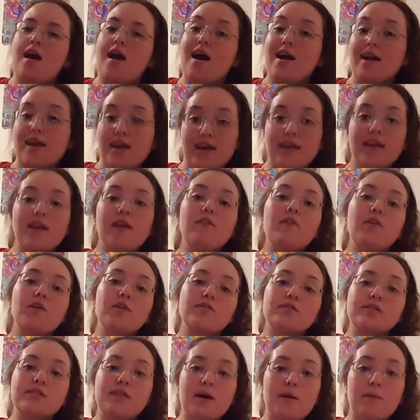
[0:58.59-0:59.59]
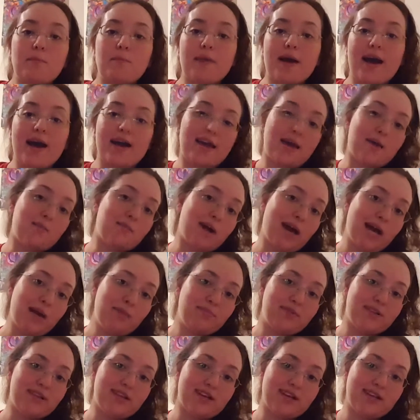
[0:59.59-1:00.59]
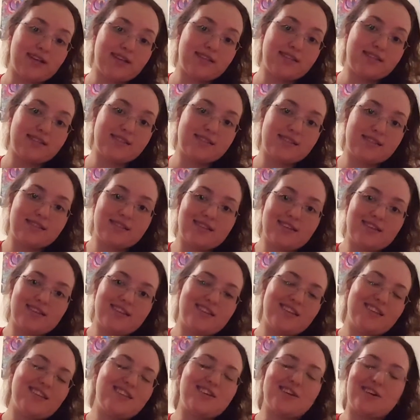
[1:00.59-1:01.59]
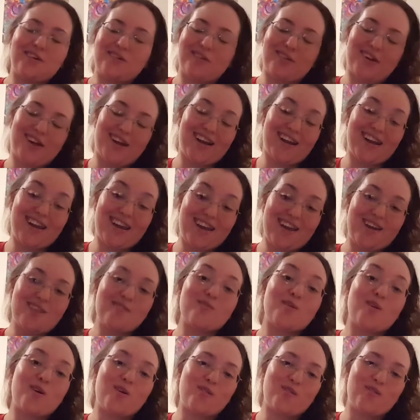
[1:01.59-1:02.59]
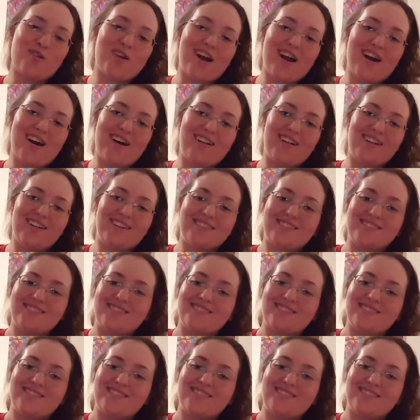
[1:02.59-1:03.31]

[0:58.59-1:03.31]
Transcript: I can give you some back at my place. Don't worry, it won't growl.